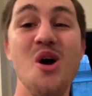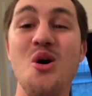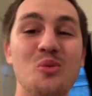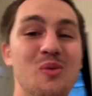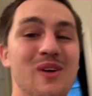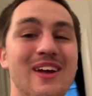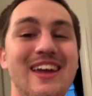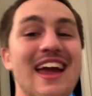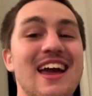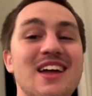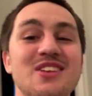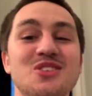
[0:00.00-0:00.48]

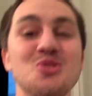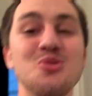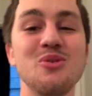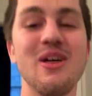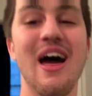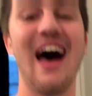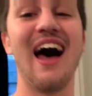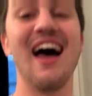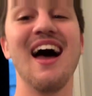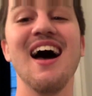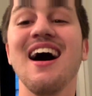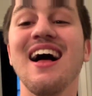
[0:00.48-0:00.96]
We can't do
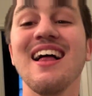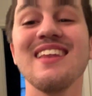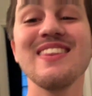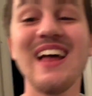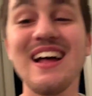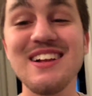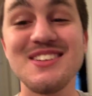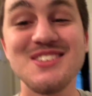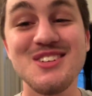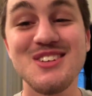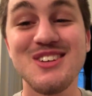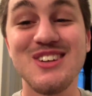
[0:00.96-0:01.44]
that.
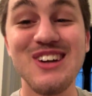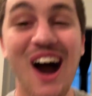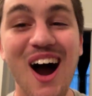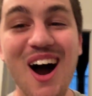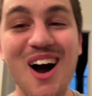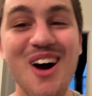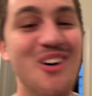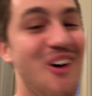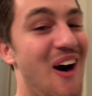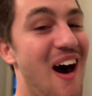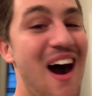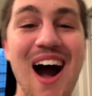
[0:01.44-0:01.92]
Let's
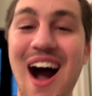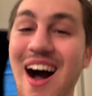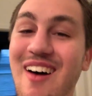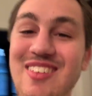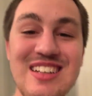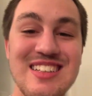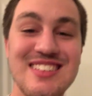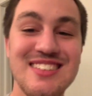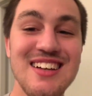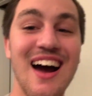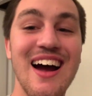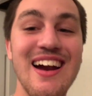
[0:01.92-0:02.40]
go. I'm
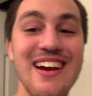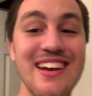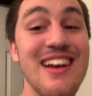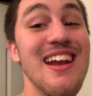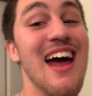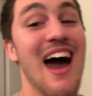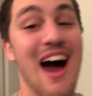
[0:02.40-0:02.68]
excited.